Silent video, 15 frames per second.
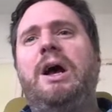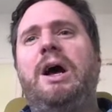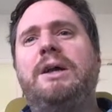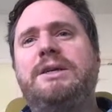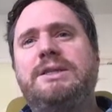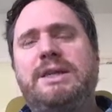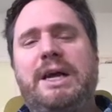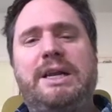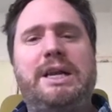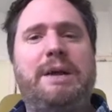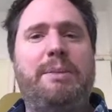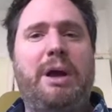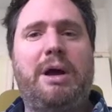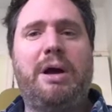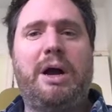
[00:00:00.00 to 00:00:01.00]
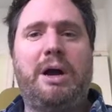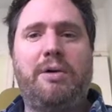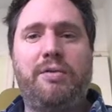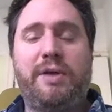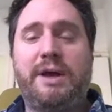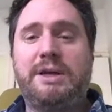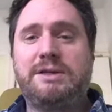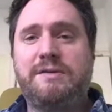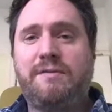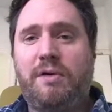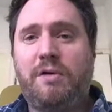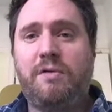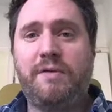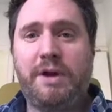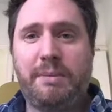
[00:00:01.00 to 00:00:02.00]
understanding about how things
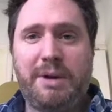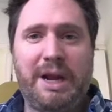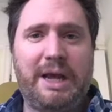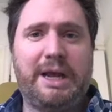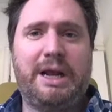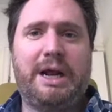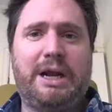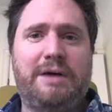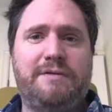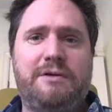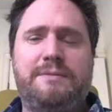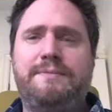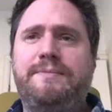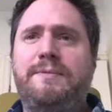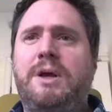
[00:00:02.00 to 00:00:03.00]
evolve in a molecular level.